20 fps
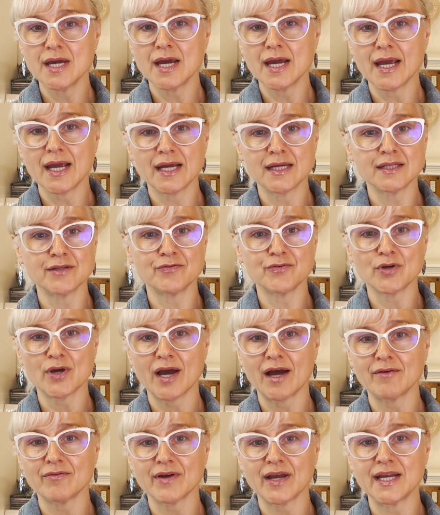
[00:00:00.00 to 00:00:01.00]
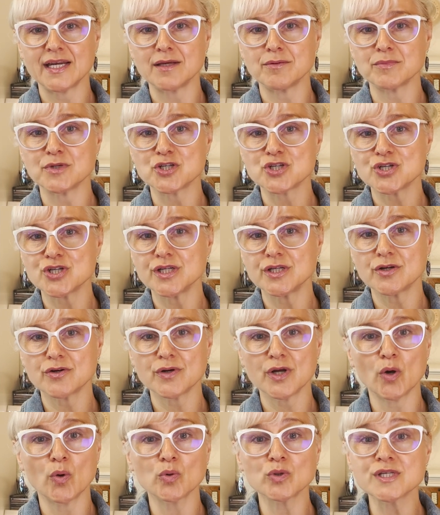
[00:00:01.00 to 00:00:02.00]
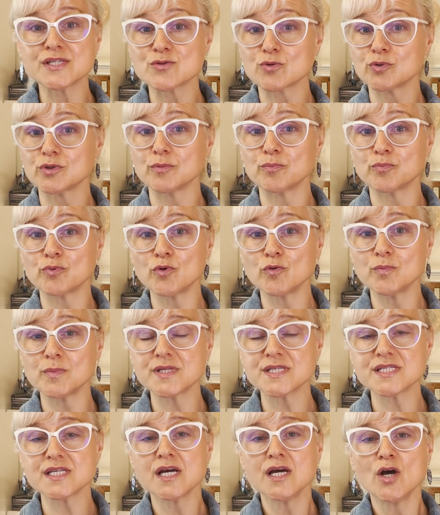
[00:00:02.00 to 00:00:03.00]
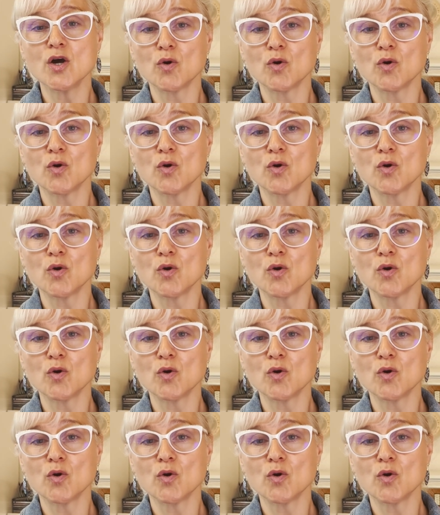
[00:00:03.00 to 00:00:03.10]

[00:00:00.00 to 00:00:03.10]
And if you have any machinery or leasehold improvements,